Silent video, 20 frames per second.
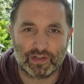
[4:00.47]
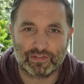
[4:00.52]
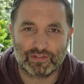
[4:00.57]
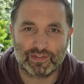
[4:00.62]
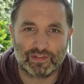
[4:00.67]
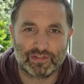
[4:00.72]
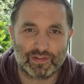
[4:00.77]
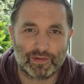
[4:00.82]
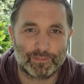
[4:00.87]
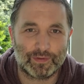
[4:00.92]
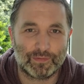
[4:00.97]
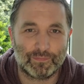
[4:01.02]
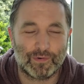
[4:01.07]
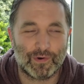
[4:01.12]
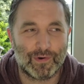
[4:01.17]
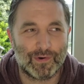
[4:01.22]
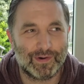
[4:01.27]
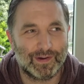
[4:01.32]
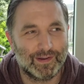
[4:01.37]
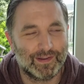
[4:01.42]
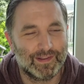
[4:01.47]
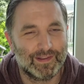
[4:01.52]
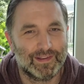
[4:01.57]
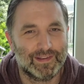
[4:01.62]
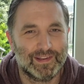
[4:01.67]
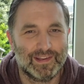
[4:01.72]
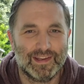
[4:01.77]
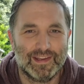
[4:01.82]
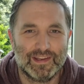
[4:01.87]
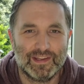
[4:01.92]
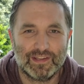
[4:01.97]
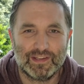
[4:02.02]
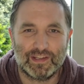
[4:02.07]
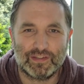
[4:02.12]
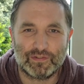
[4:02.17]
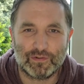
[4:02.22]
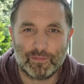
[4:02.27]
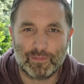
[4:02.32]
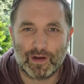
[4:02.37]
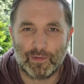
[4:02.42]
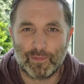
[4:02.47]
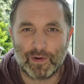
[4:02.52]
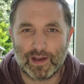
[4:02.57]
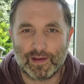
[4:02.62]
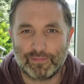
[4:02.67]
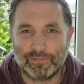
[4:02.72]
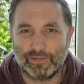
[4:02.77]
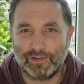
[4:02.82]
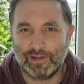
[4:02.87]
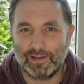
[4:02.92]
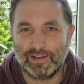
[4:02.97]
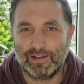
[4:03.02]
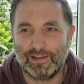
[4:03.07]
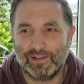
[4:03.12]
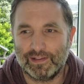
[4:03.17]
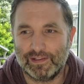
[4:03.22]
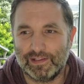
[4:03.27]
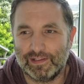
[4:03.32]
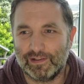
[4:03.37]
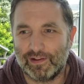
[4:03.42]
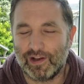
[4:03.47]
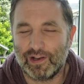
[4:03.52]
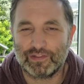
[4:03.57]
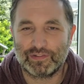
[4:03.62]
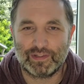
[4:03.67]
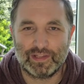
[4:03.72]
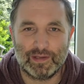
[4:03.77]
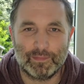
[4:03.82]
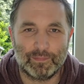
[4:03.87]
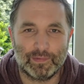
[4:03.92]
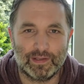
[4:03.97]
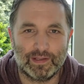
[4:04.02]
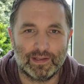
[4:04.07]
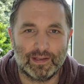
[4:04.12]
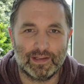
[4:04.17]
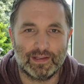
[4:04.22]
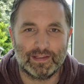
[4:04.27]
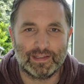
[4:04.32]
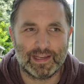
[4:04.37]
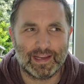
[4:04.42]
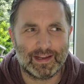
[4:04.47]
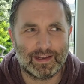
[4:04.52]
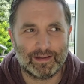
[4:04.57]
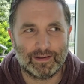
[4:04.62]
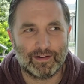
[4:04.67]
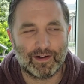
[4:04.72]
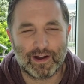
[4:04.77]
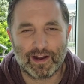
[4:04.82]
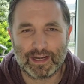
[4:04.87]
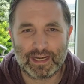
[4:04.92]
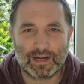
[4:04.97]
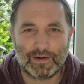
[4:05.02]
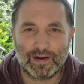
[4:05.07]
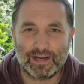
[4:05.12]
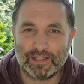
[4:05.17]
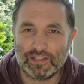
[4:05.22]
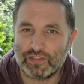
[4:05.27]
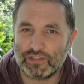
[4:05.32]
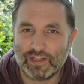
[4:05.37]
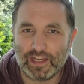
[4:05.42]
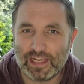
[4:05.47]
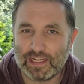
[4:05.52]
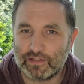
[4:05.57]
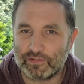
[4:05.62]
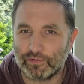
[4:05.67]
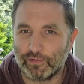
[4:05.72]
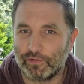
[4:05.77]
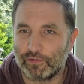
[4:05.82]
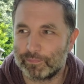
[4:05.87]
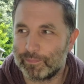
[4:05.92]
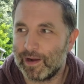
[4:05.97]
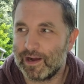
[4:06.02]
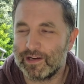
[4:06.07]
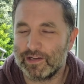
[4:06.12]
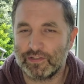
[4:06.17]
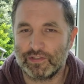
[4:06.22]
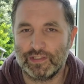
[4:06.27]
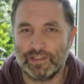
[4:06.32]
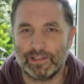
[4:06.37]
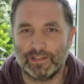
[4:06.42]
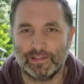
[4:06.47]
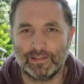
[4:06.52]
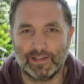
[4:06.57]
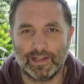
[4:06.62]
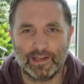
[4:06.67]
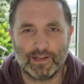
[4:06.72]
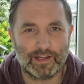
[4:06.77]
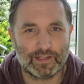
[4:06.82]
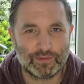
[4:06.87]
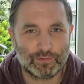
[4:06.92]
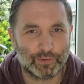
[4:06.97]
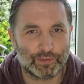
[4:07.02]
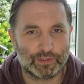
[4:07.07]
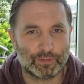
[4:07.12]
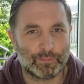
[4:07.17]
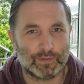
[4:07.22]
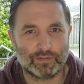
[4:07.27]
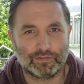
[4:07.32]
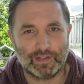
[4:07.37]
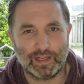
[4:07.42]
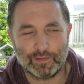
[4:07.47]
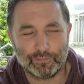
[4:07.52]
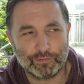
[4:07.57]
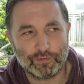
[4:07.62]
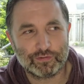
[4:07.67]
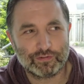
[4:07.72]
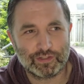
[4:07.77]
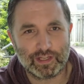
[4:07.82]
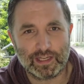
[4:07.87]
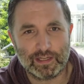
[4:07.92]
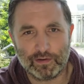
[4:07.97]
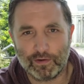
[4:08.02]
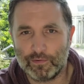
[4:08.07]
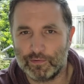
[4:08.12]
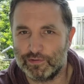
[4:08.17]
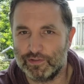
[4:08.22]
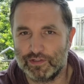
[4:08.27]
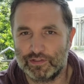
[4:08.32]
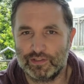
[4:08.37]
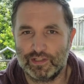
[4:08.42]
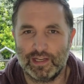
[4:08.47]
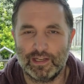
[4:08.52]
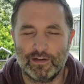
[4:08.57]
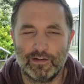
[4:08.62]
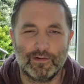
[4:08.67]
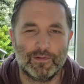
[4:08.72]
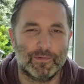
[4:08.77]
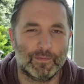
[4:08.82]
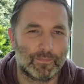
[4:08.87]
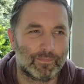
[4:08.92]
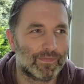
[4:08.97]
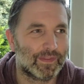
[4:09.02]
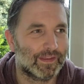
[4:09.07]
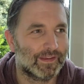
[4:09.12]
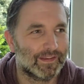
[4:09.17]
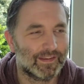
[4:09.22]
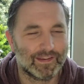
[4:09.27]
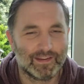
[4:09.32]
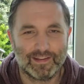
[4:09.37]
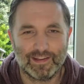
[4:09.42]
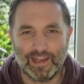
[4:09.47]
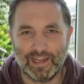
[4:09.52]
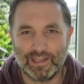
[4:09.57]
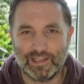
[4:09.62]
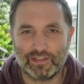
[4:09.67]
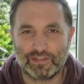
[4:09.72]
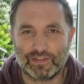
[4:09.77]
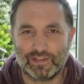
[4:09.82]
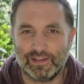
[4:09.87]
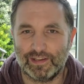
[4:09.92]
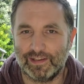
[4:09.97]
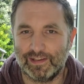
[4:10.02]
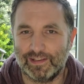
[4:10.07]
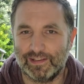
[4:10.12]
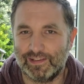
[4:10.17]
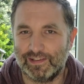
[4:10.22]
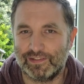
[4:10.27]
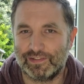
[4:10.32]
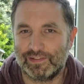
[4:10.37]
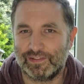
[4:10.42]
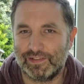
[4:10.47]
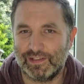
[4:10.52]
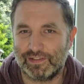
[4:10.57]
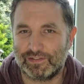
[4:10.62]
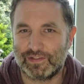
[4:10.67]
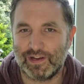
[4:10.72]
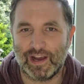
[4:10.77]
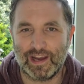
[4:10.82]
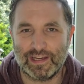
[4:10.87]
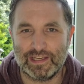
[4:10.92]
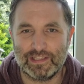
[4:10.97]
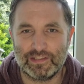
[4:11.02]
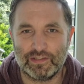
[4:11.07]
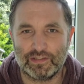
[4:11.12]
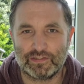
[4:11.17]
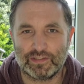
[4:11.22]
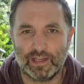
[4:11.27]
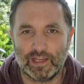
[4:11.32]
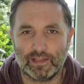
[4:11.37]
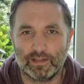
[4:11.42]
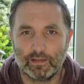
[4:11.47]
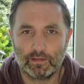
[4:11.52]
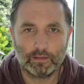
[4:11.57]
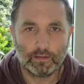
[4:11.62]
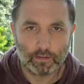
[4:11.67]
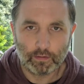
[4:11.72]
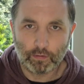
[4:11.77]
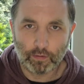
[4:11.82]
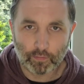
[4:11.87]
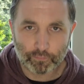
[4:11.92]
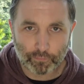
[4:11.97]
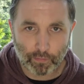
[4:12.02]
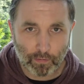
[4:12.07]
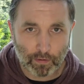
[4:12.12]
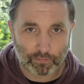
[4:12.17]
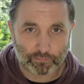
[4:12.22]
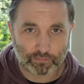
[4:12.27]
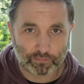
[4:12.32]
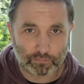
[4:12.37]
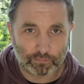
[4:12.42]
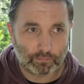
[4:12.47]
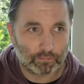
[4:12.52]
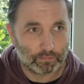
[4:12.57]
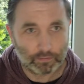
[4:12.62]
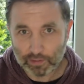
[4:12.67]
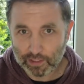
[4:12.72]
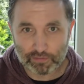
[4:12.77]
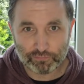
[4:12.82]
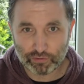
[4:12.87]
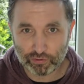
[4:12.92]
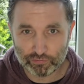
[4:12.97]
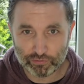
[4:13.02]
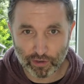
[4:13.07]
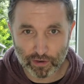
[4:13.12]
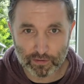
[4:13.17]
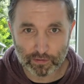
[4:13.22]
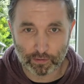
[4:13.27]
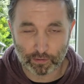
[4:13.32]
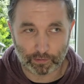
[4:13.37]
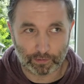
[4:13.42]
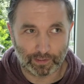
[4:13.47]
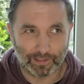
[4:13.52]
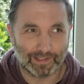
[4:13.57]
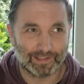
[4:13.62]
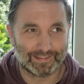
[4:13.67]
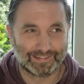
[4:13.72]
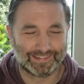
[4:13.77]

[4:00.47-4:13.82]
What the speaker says: Is there something wrong? And so my wife asked him, are there any snakes or spiders here? And I thought to myself, just say no, just say no. And this guy, he just said, of course, it's a jungle.